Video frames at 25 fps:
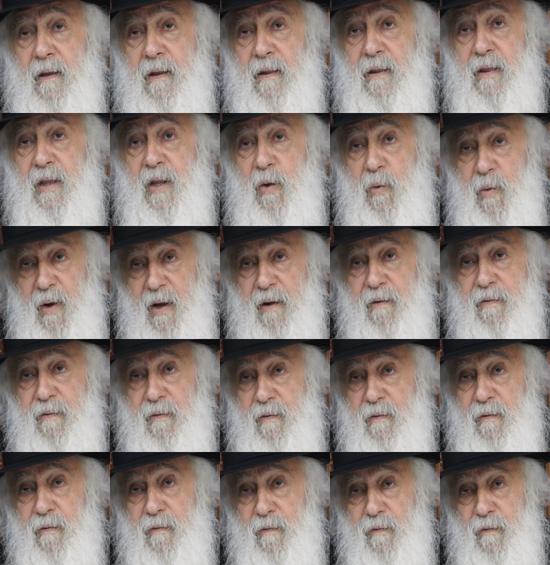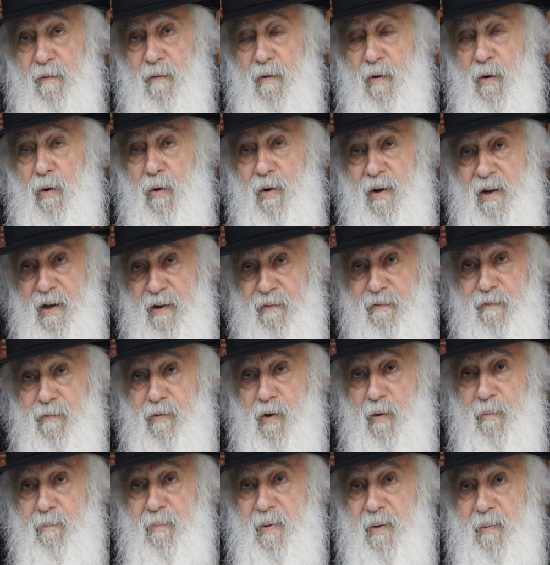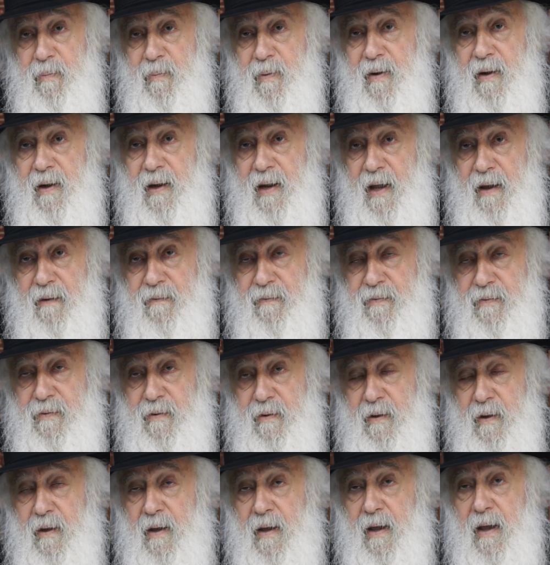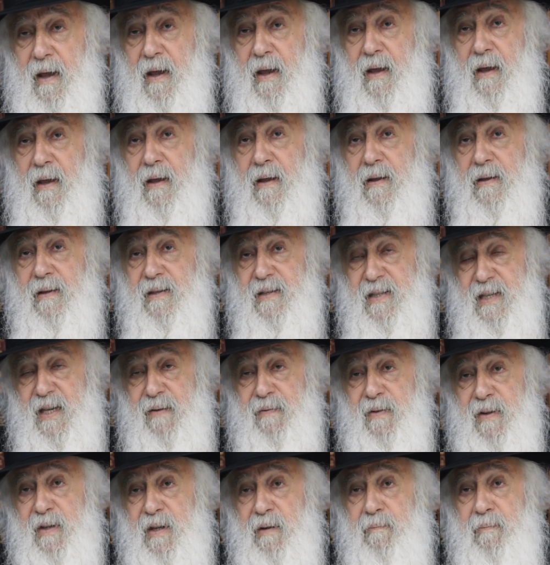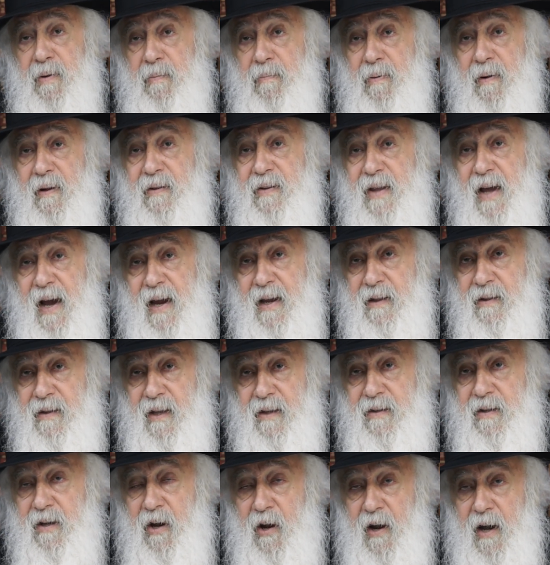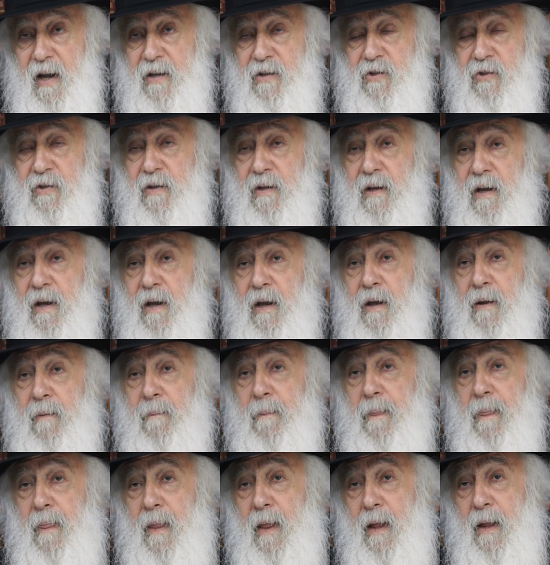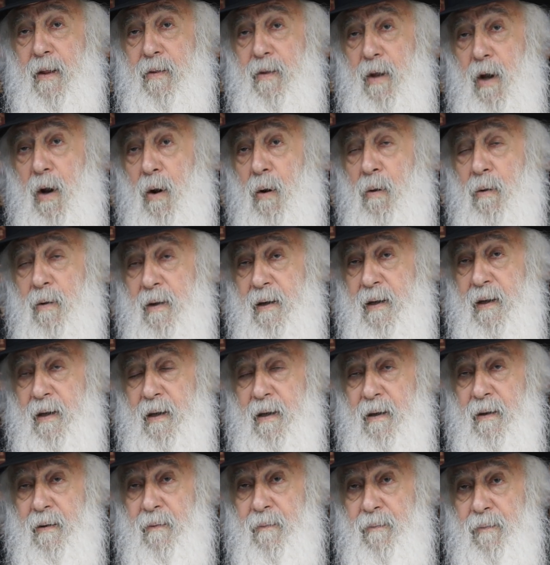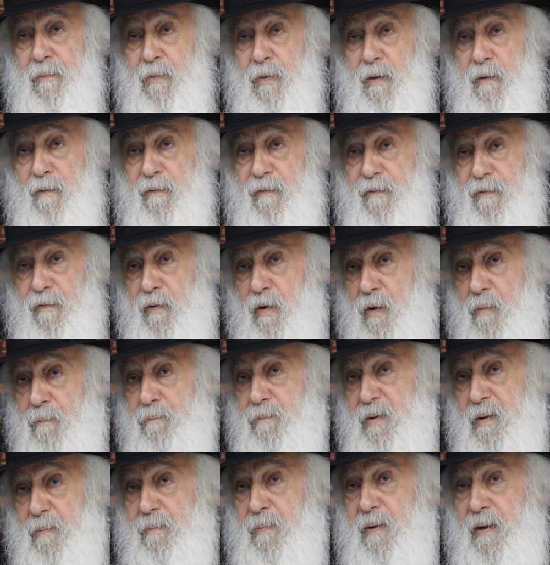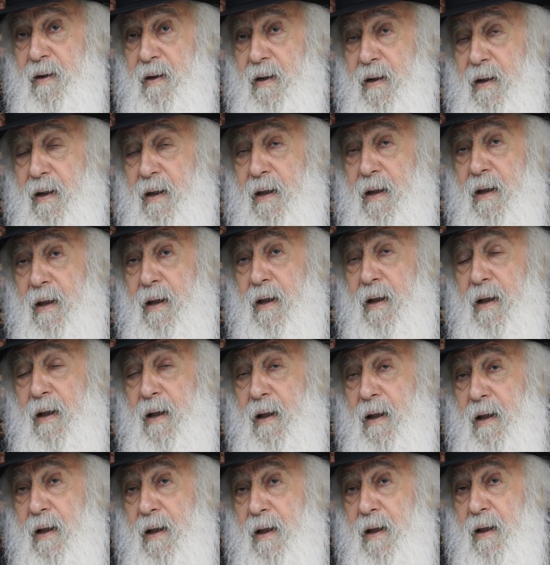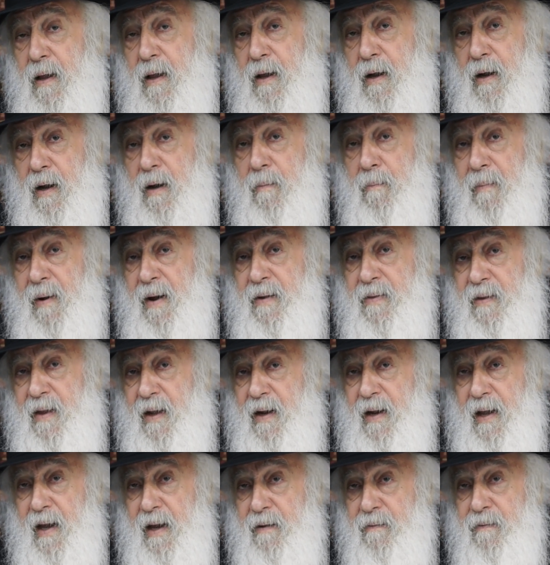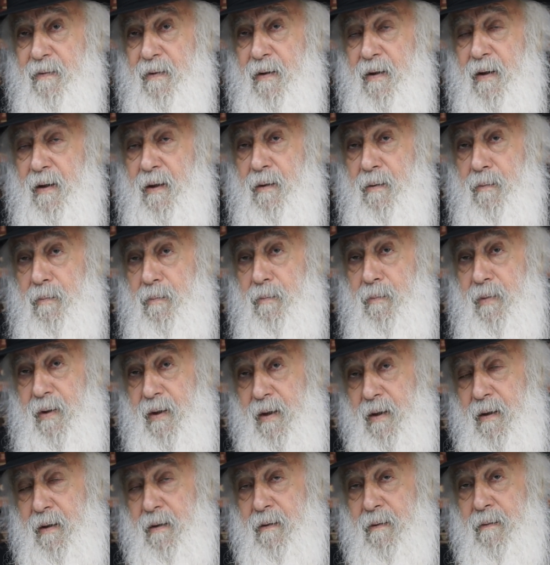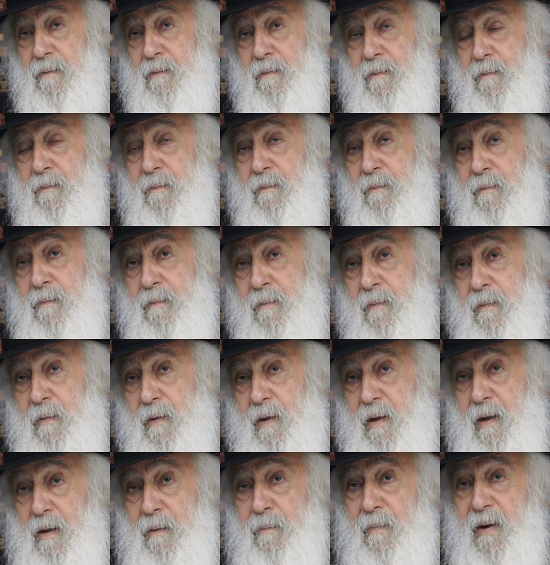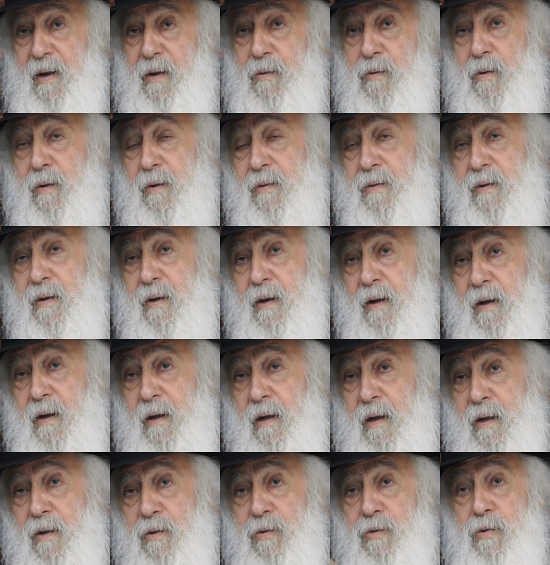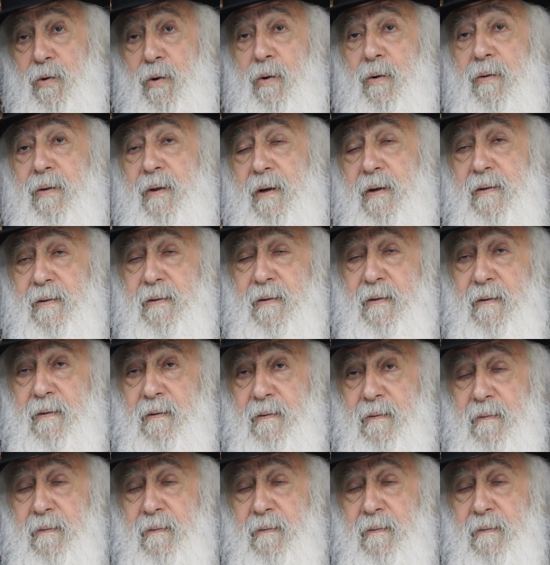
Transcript: There were only four people left. 70 people died in that crash, and only four people remained alive me, and my daughter and to others.